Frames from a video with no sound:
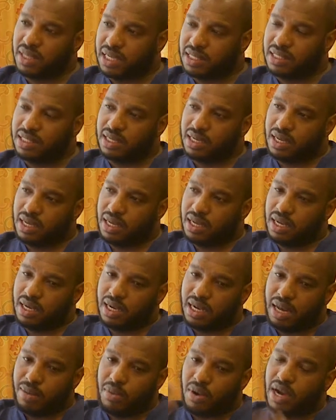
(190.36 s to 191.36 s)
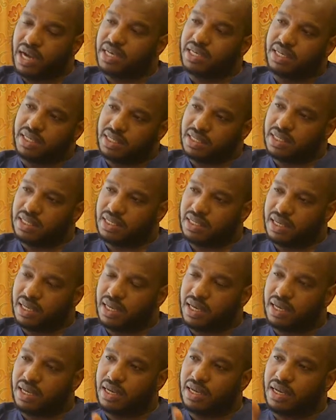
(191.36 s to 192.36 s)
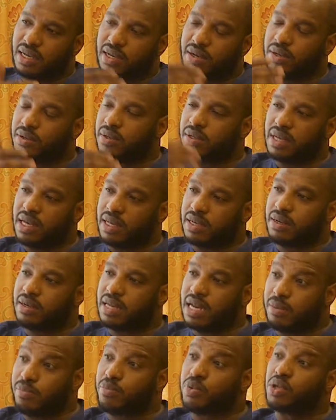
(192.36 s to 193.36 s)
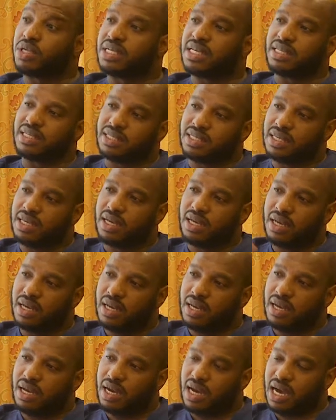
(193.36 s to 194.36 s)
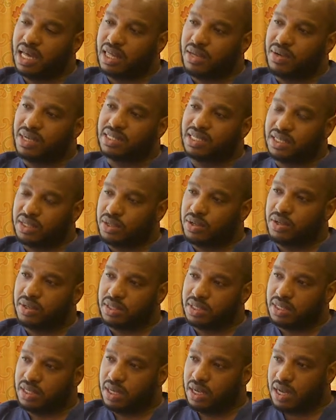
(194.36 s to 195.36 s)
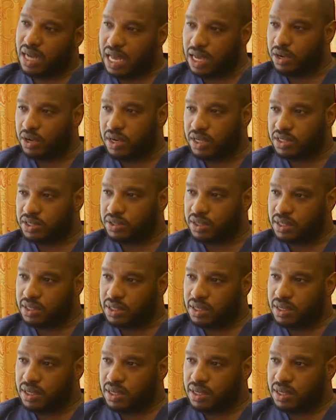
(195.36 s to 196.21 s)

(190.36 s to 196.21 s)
that carbohydrates, that proteins are the ones that cause high cholesterol.